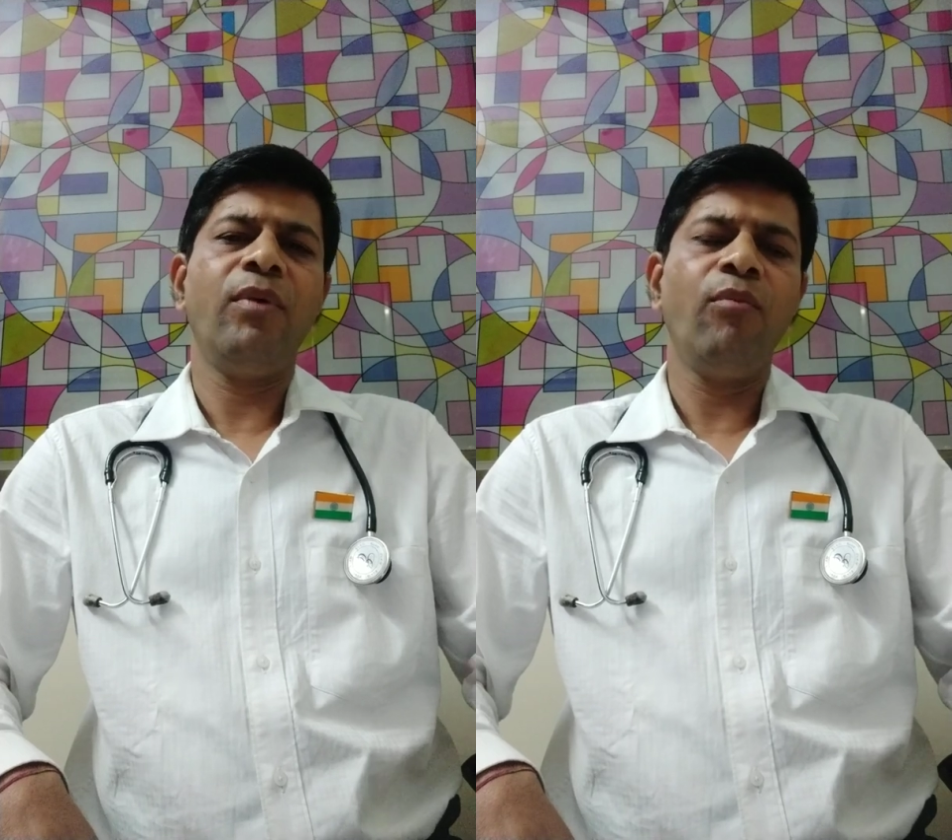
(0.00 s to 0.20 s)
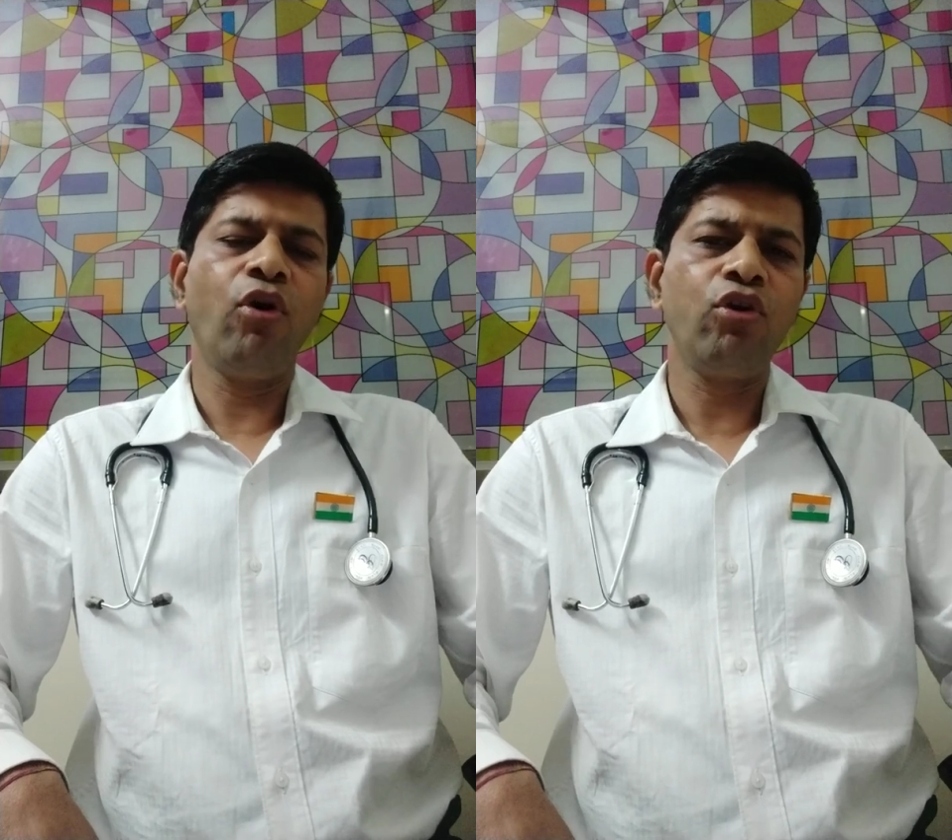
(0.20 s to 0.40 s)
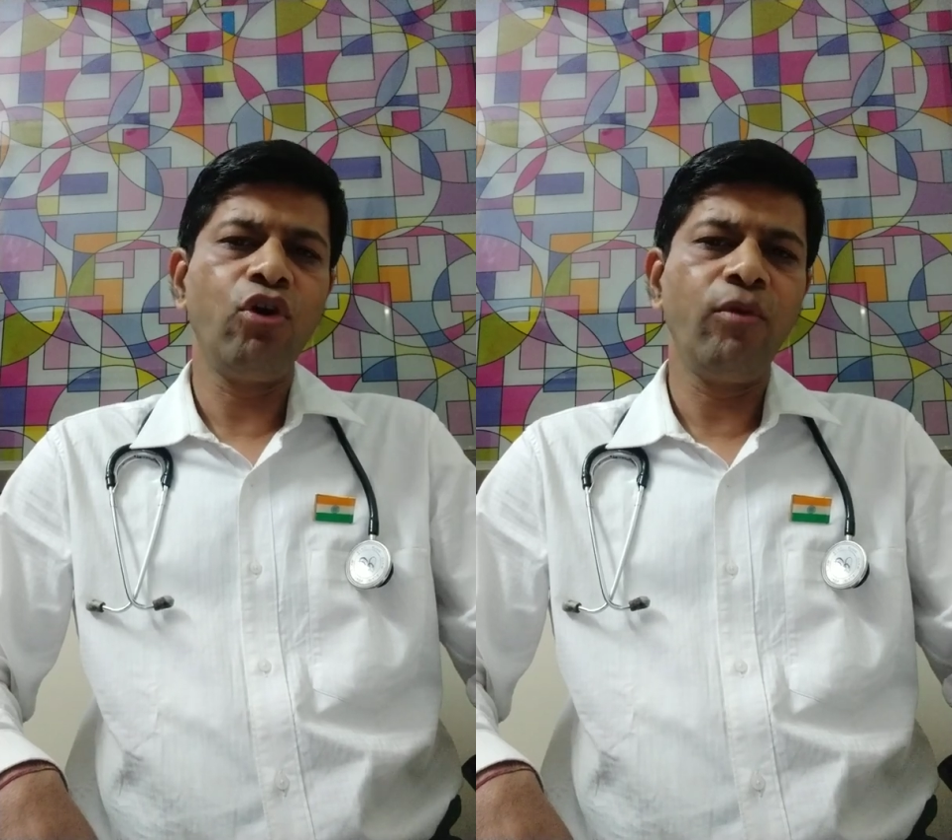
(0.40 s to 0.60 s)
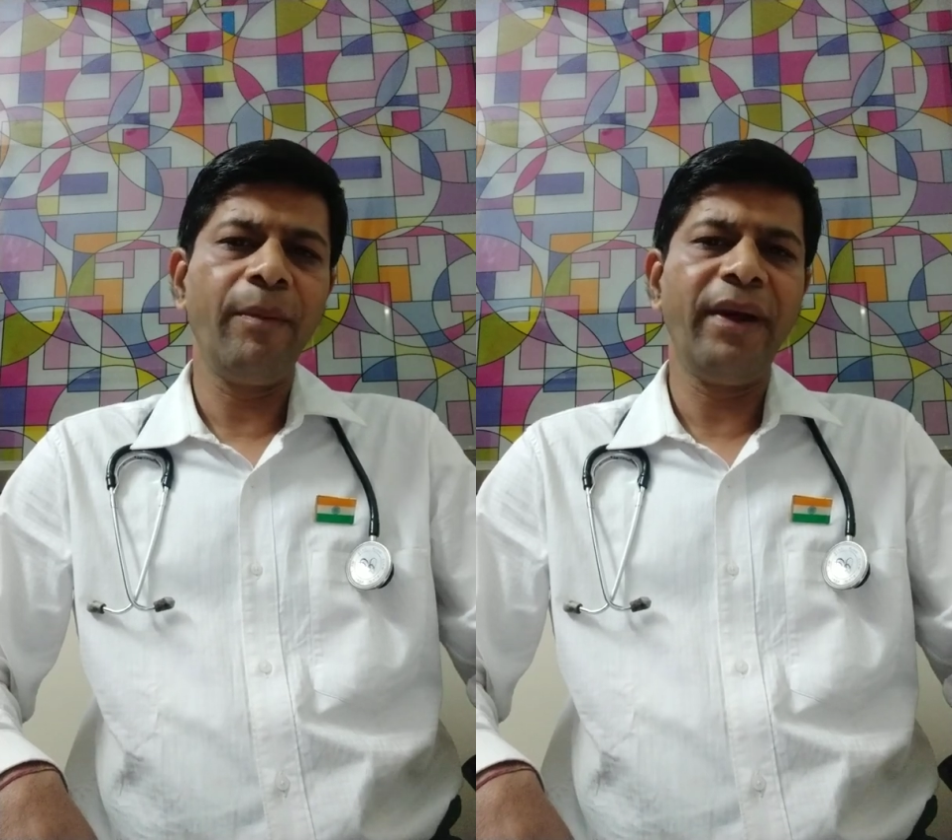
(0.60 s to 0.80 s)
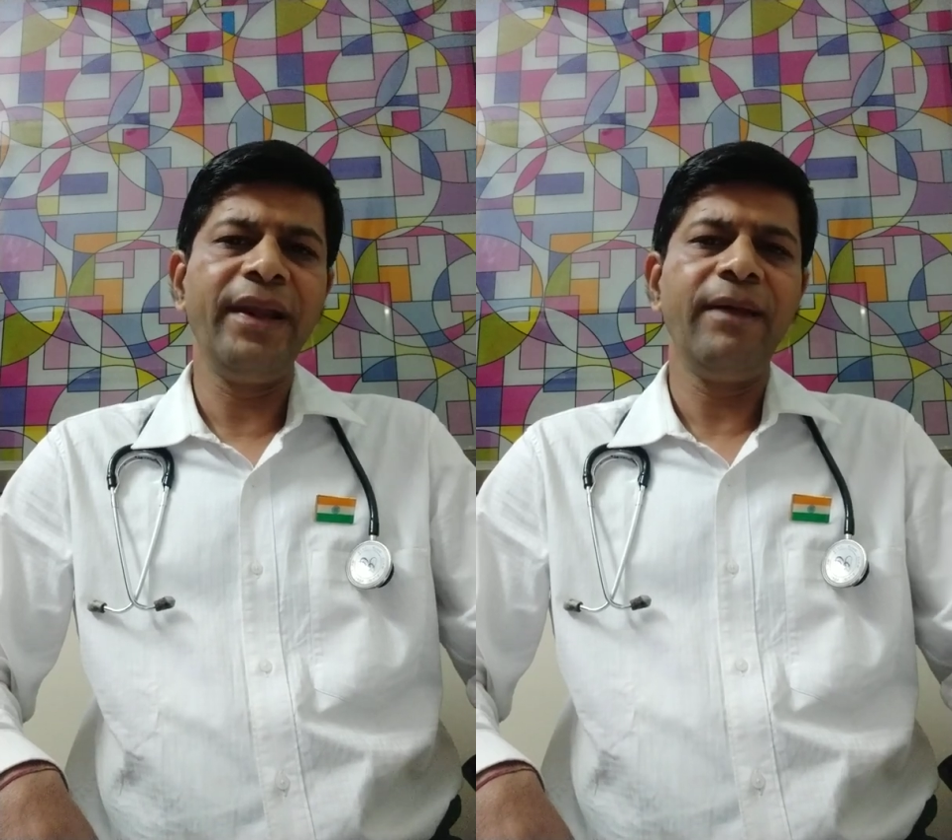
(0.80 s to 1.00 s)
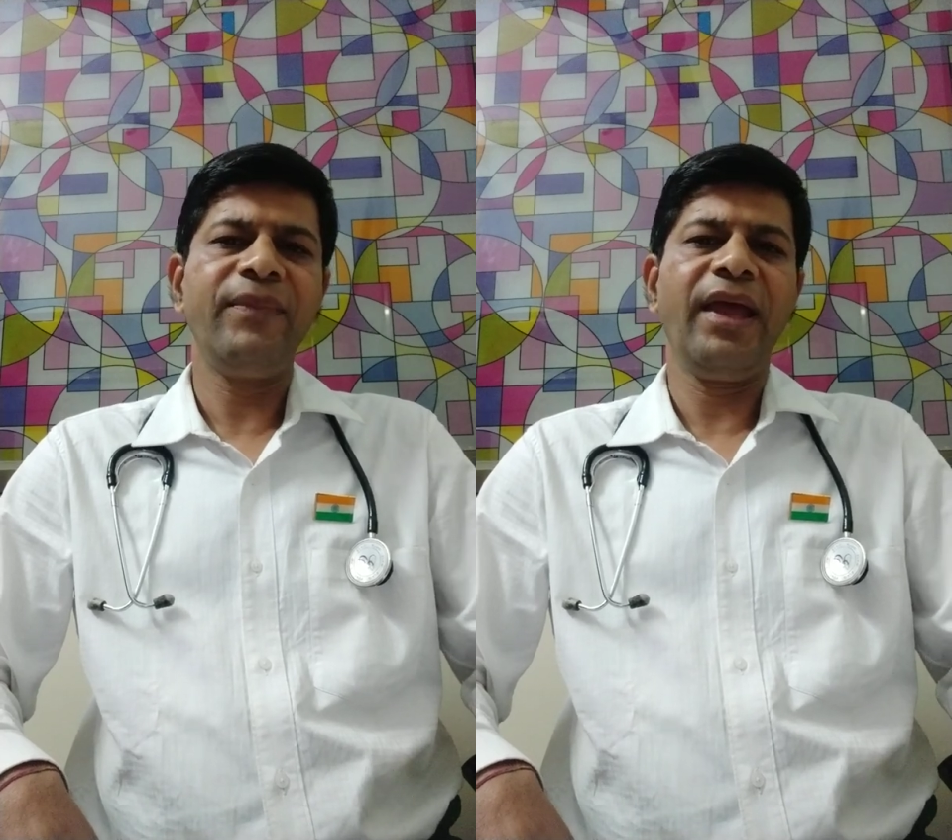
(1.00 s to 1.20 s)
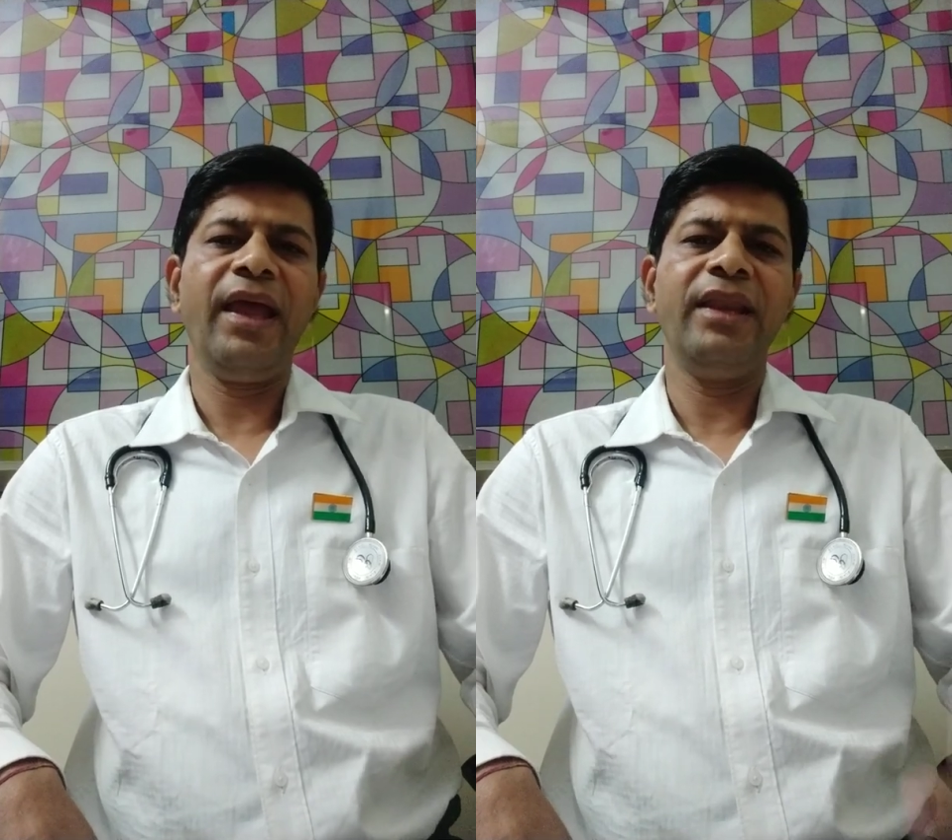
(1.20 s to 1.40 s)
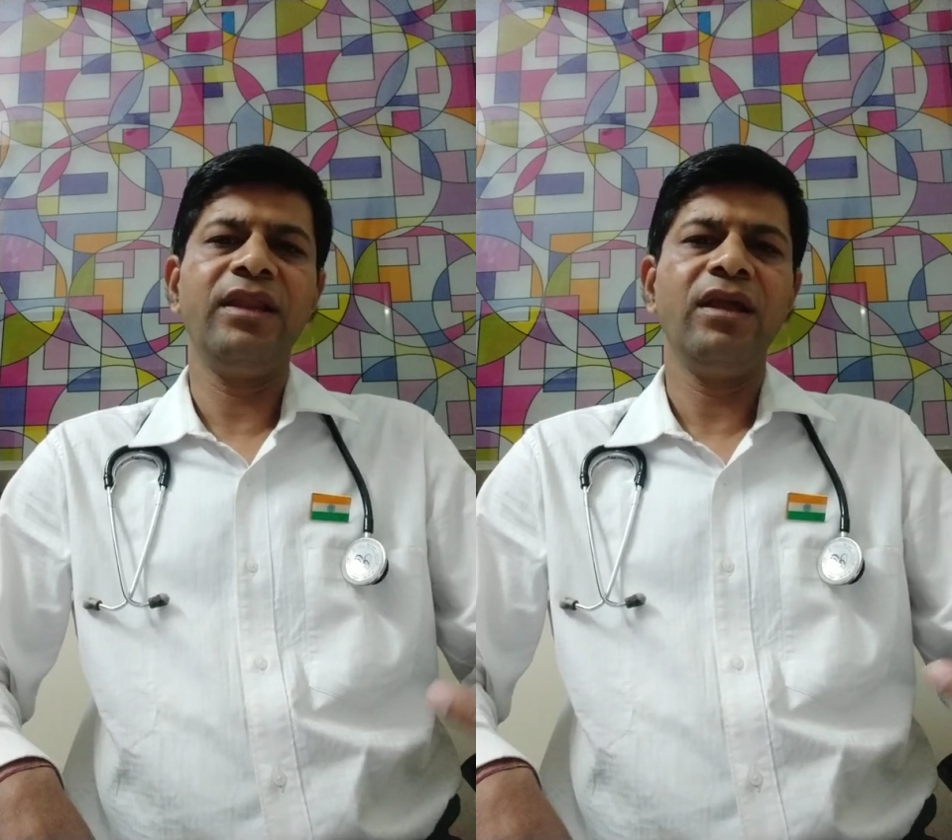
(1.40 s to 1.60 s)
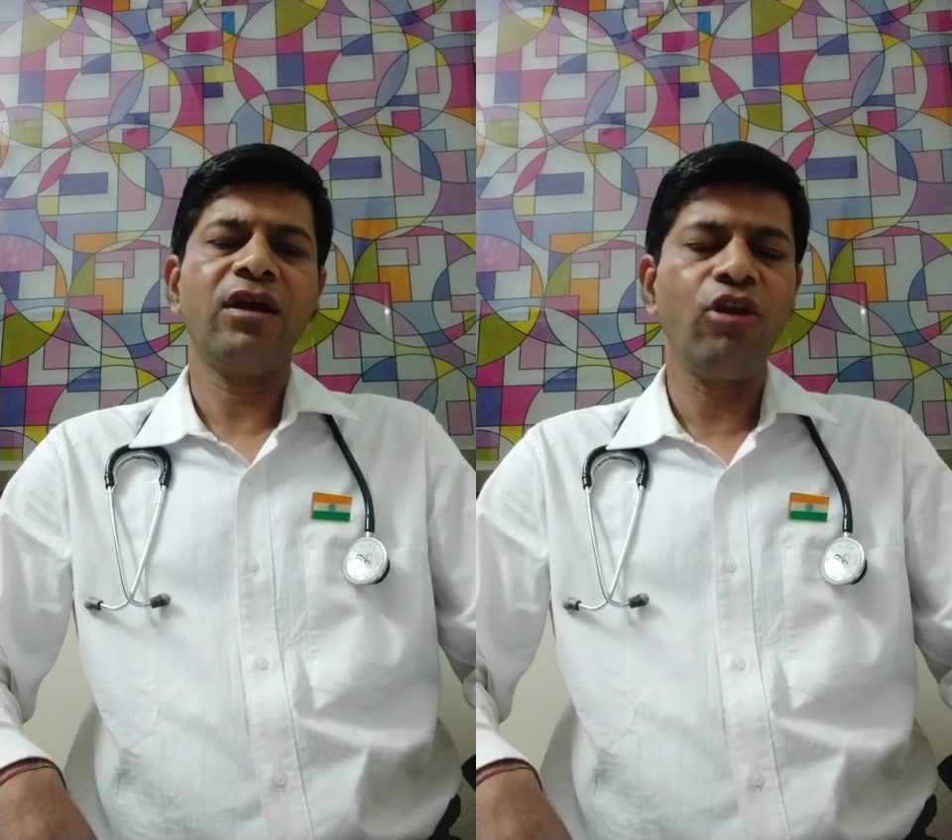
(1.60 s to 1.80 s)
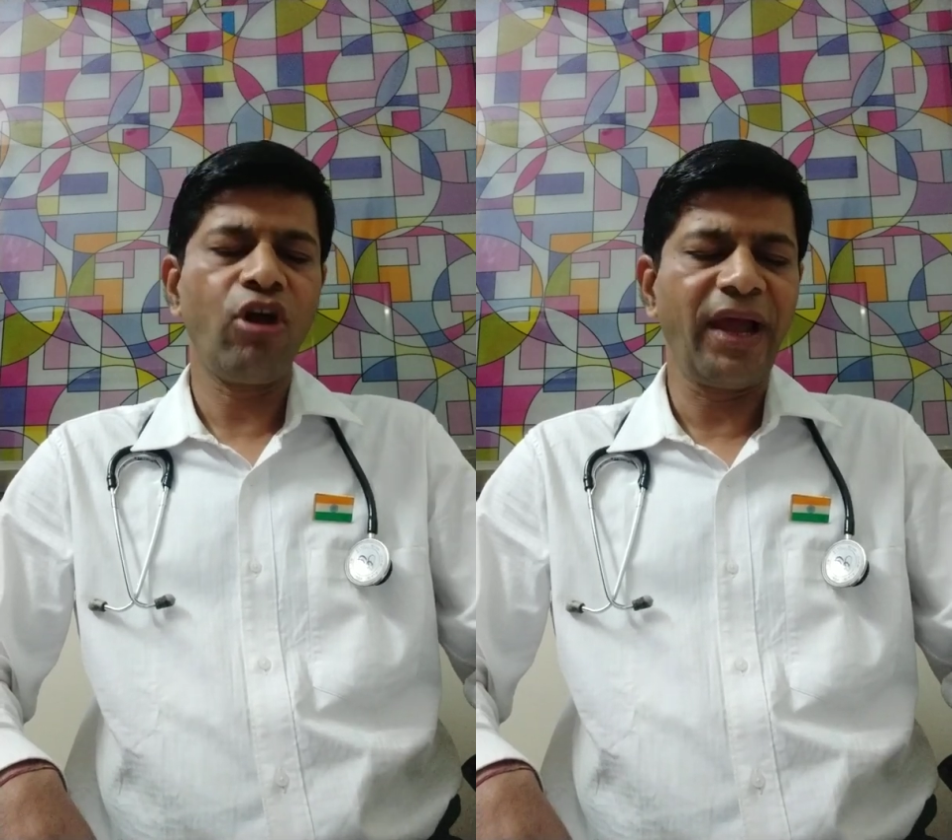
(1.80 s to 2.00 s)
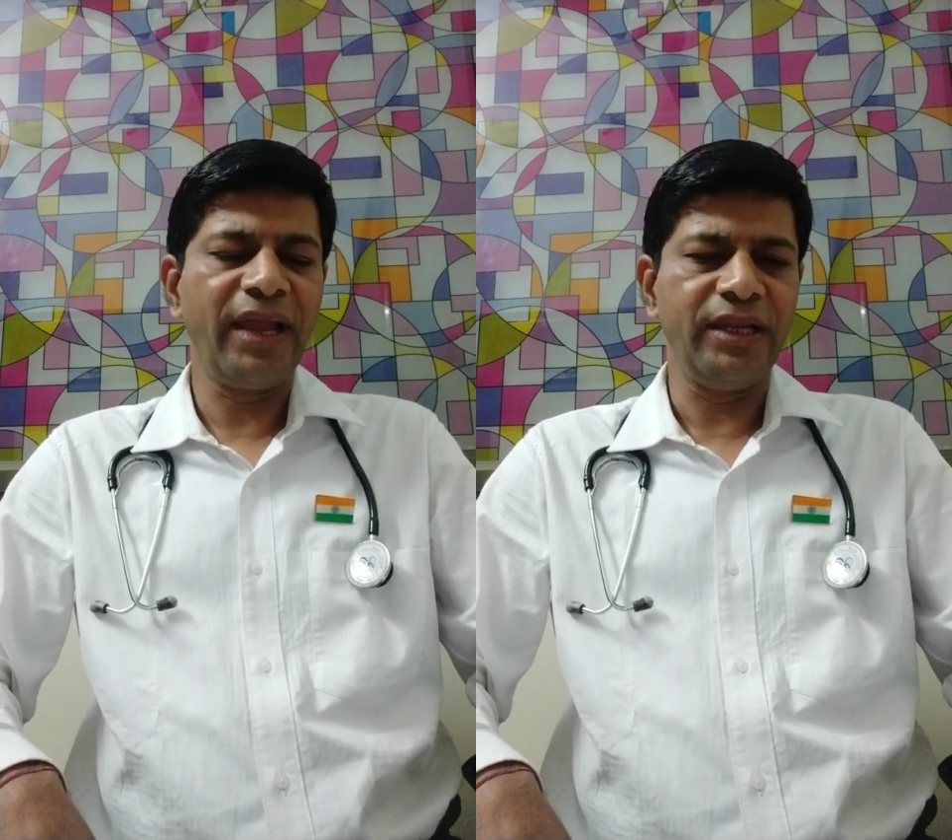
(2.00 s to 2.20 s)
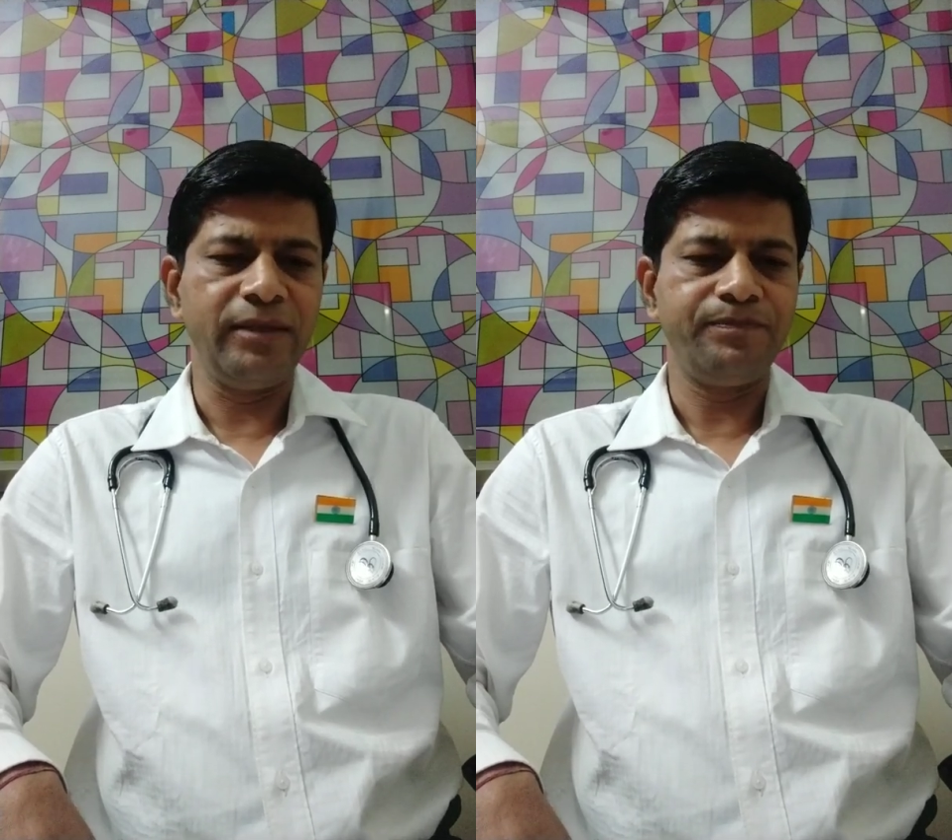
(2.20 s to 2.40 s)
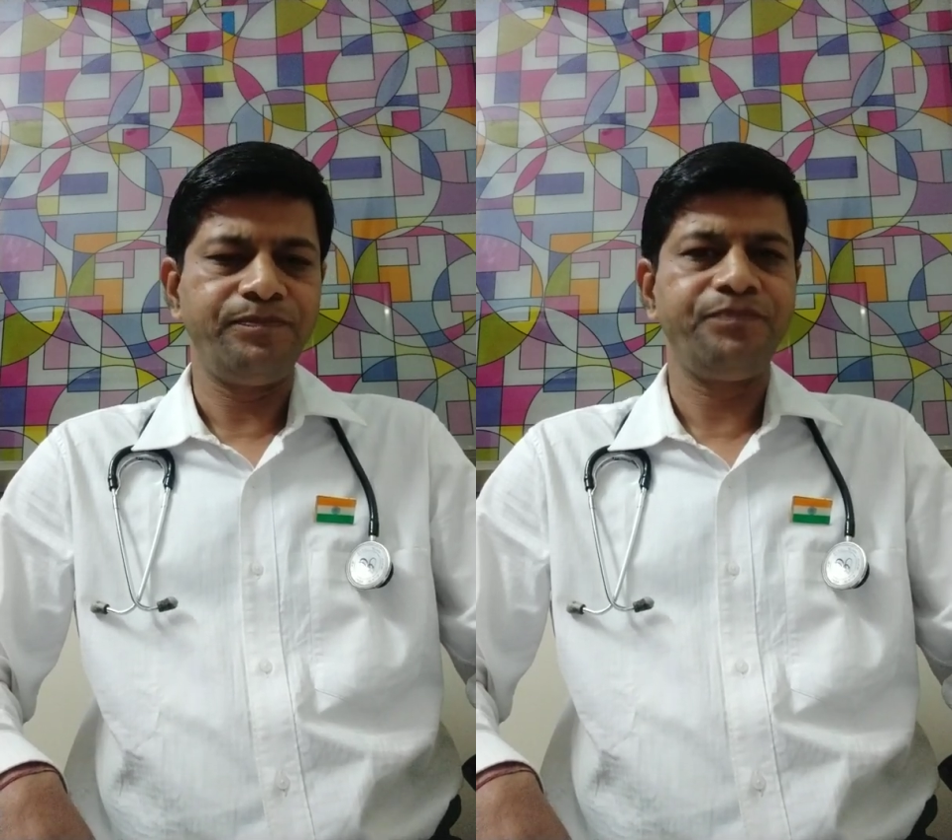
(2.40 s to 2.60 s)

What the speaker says: moclobemide and chlorgyline.